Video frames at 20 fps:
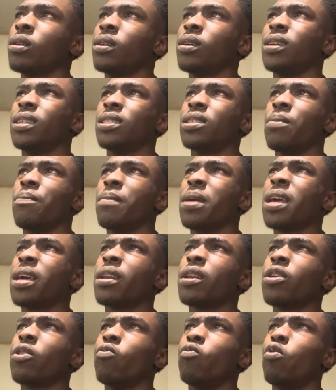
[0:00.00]
It's the man
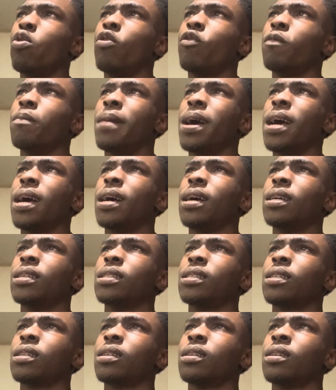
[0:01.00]
in the wolf
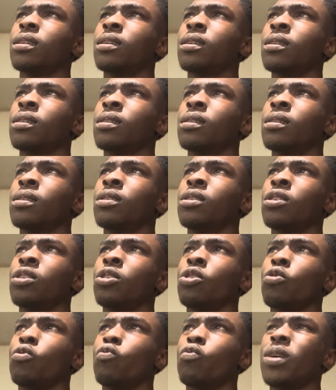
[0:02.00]
mask.
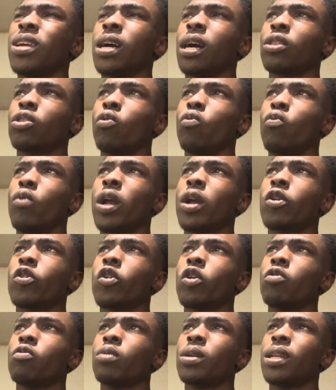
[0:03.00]
We got the
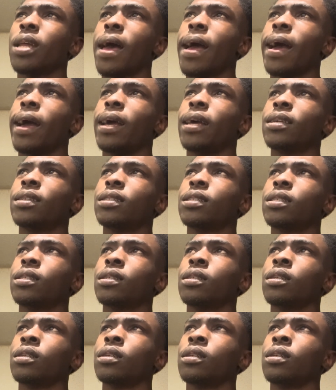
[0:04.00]
weirdo with the axe.
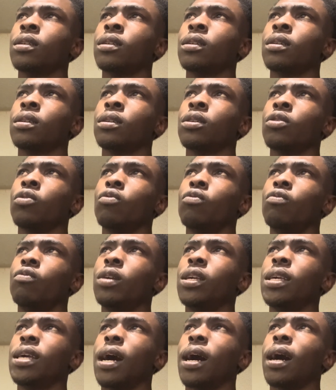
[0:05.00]
We
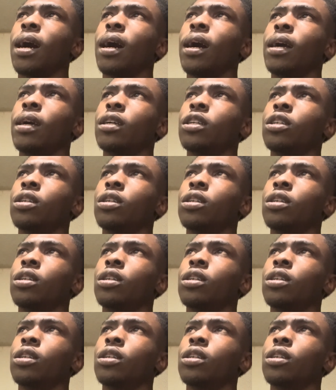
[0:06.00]
got...